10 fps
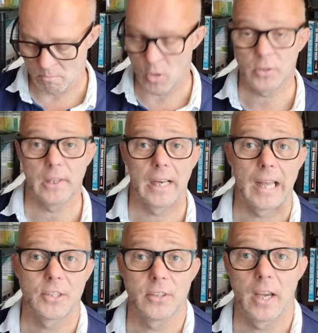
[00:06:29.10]
mostly
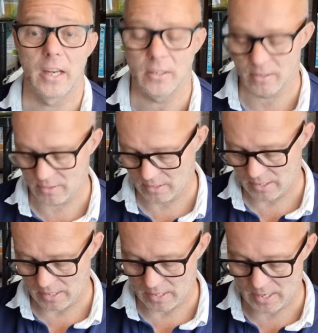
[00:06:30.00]
last night.
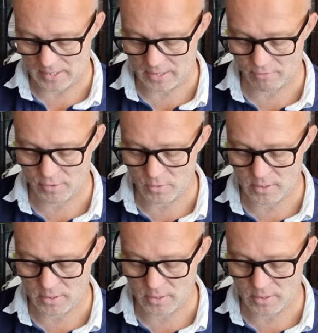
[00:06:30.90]
I'd had a few